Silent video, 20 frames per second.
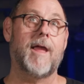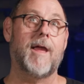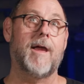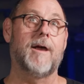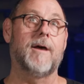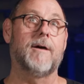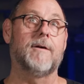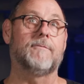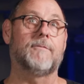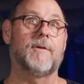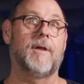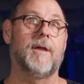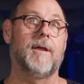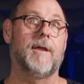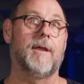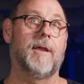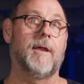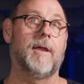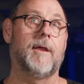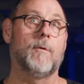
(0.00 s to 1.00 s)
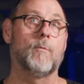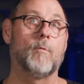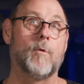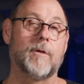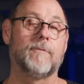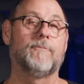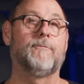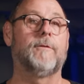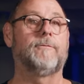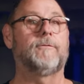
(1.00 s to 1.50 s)
have a
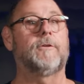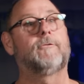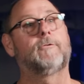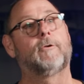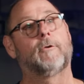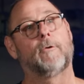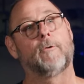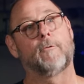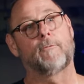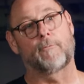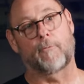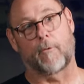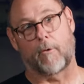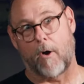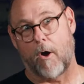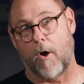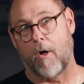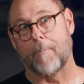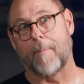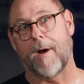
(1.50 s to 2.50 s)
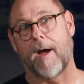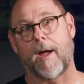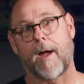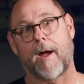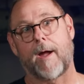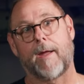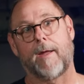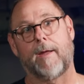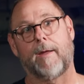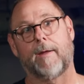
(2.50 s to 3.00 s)
152 for all
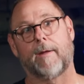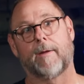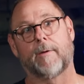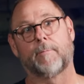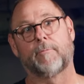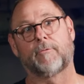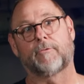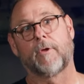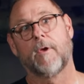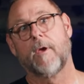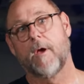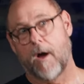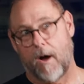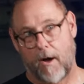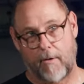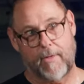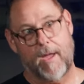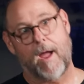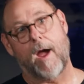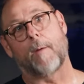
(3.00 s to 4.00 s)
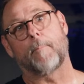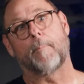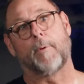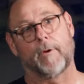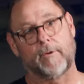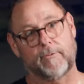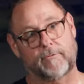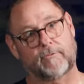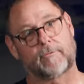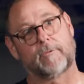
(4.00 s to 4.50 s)
my IEMs, all the
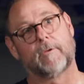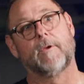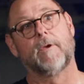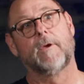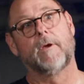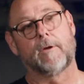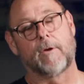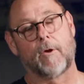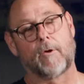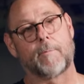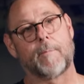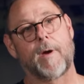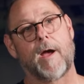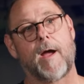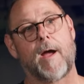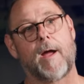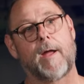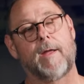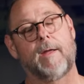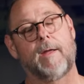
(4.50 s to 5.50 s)
outputs go to my